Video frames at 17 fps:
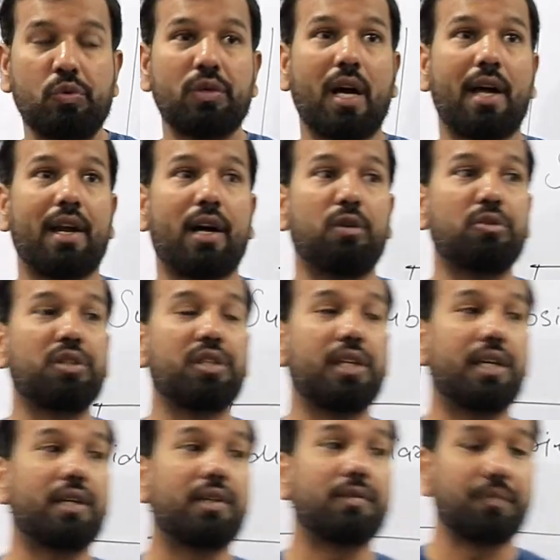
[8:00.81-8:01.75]
to the around
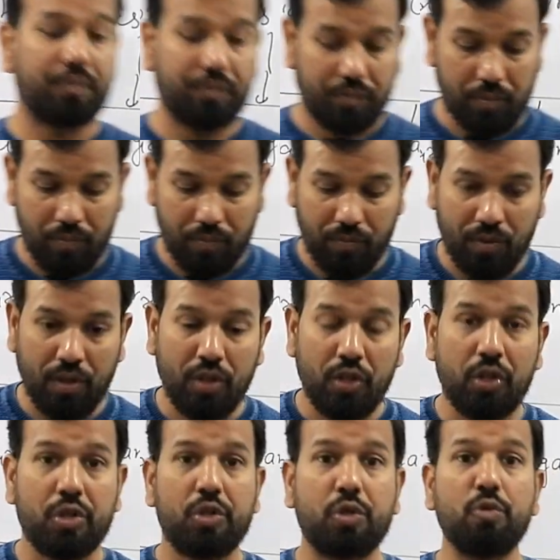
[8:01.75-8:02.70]

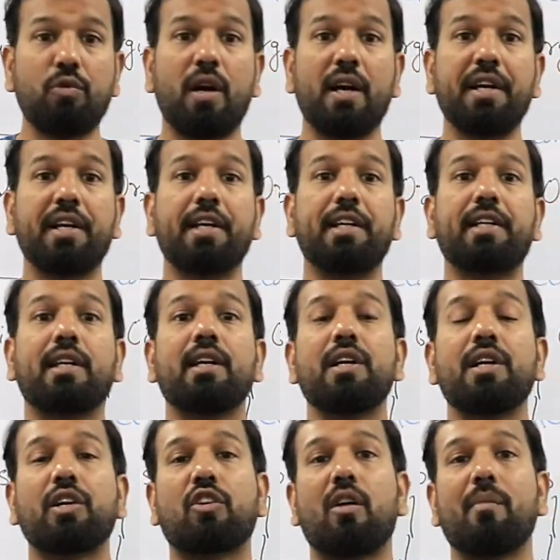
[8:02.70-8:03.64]

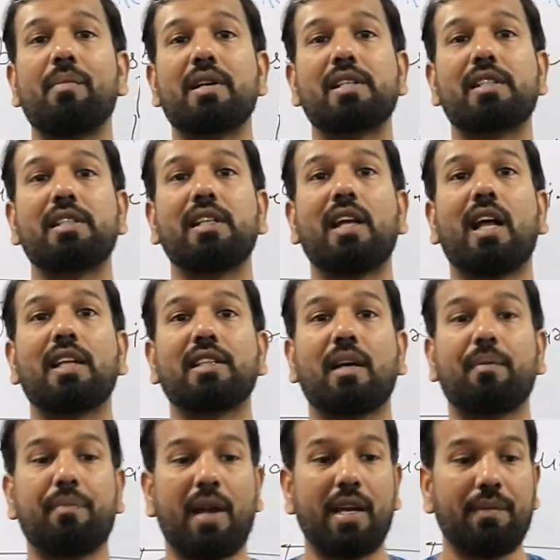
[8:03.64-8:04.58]
200 commercial and
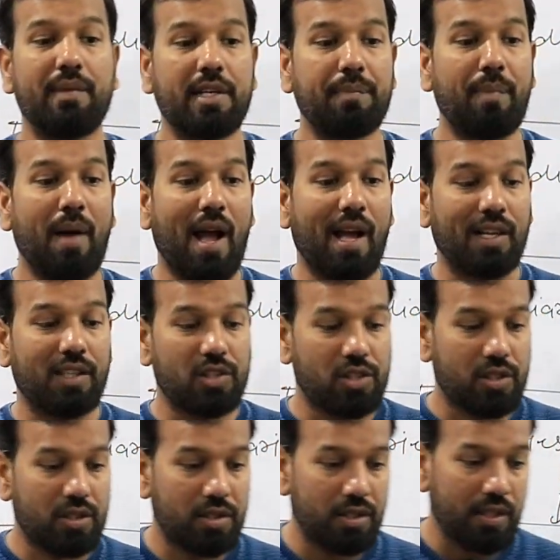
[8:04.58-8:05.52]
the private
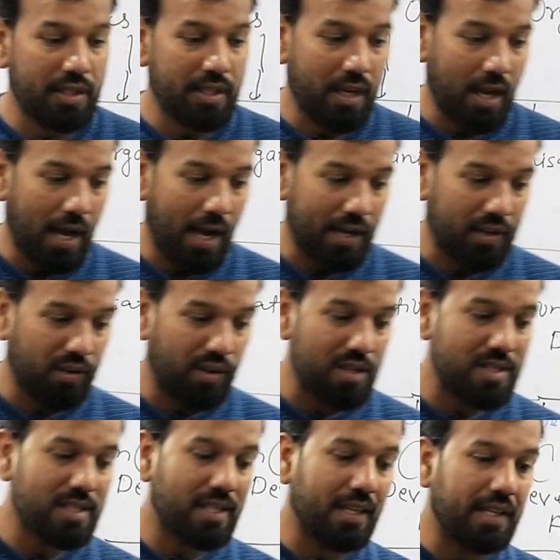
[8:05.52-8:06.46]
banks
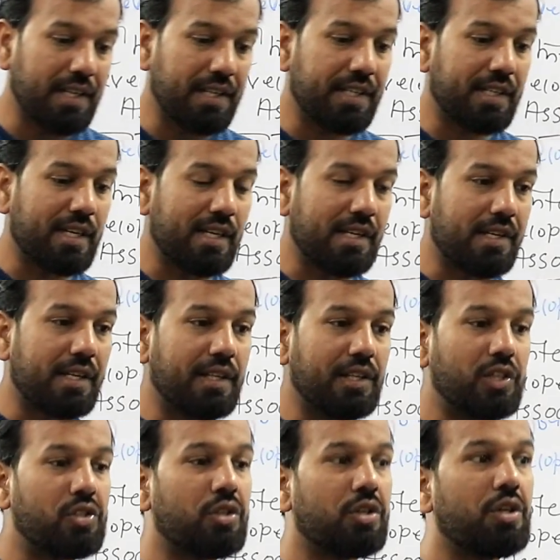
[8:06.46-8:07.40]
across the 80
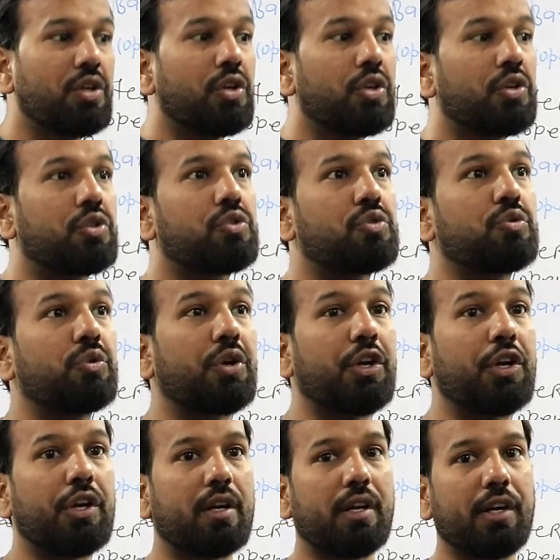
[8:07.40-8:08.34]
countries to
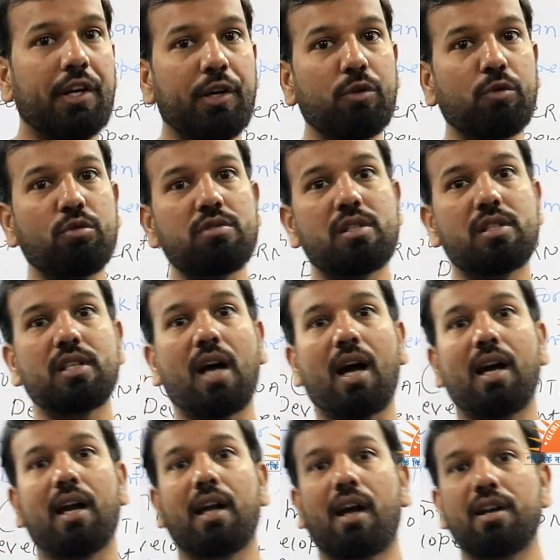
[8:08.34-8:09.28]
reduce
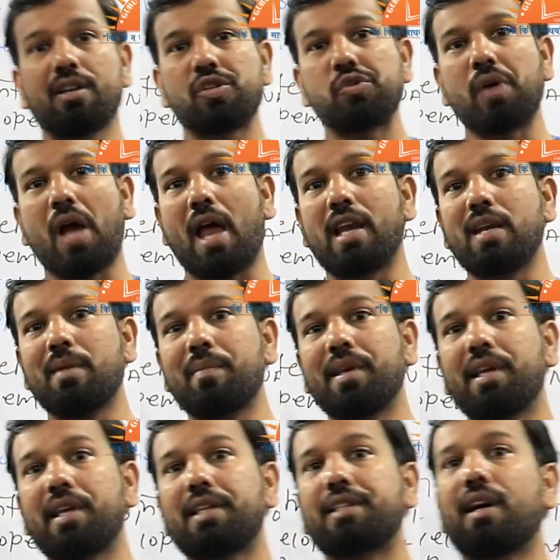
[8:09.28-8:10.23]
or to
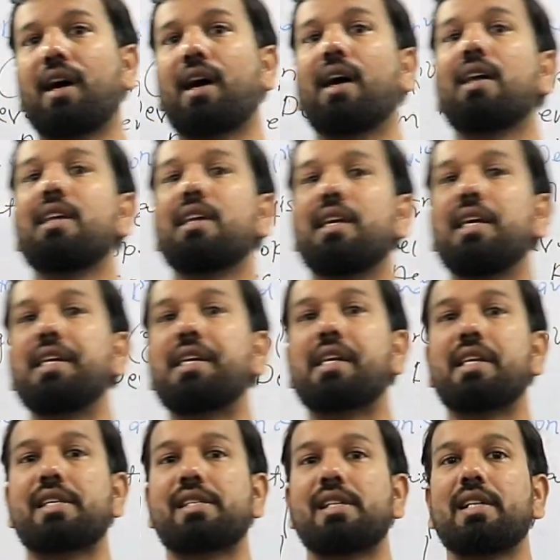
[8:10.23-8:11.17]
eliminate the
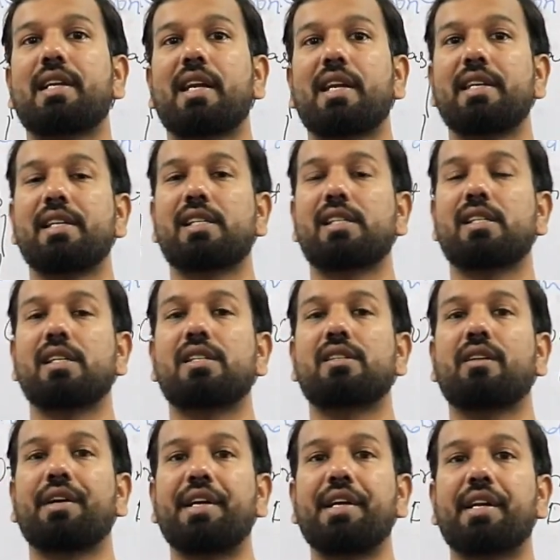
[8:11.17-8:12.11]
international
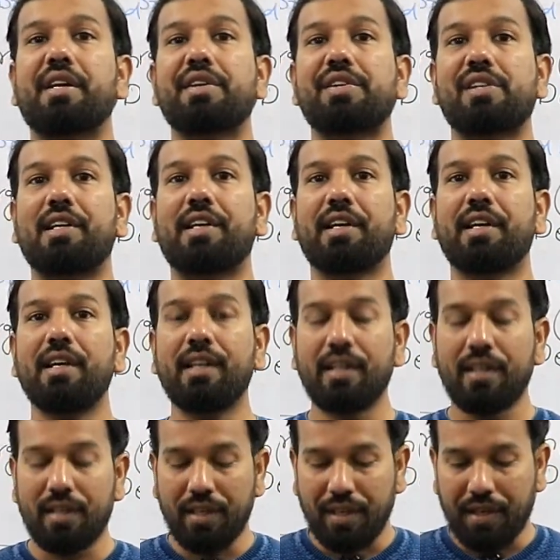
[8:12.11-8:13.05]
transactions or international
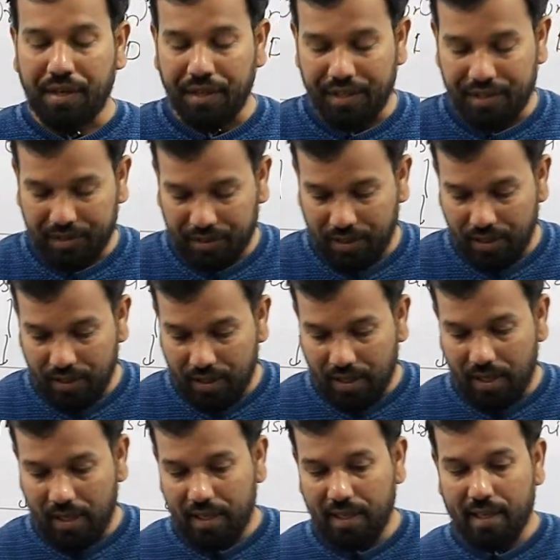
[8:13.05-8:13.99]
trade risk.
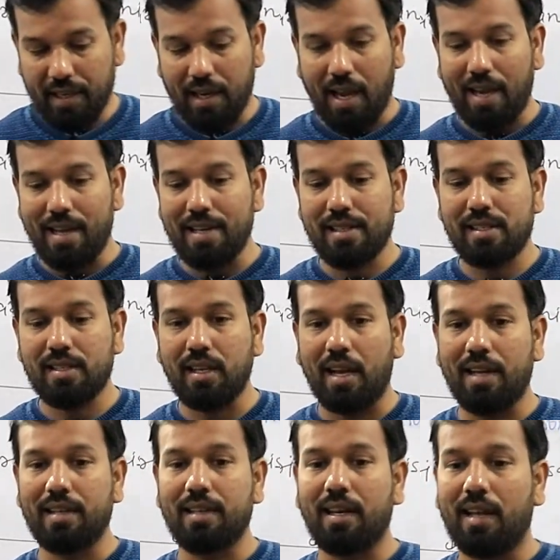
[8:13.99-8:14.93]
Here
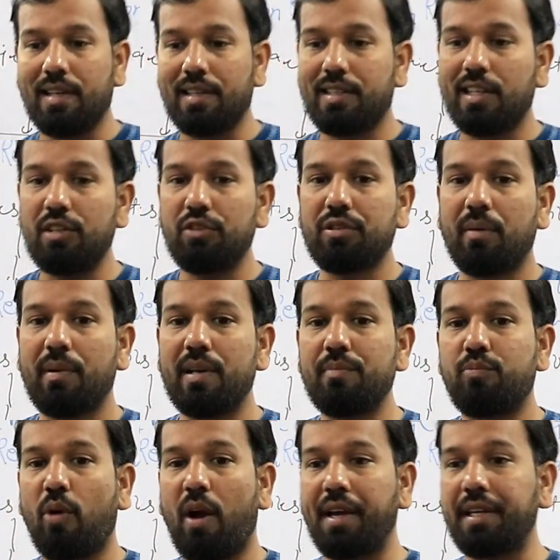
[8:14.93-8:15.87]
I'll tell you the
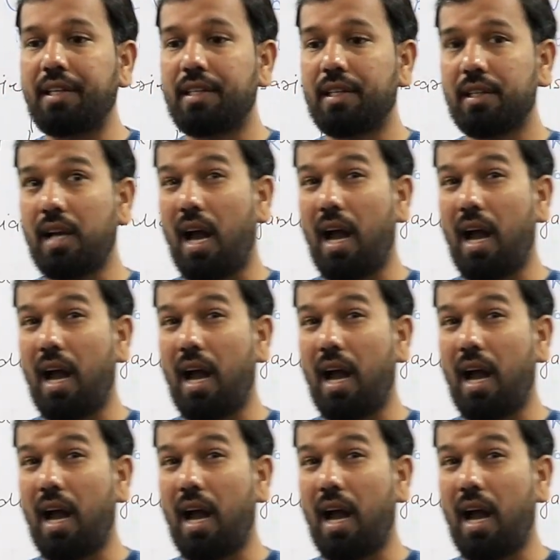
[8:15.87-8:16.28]
one point.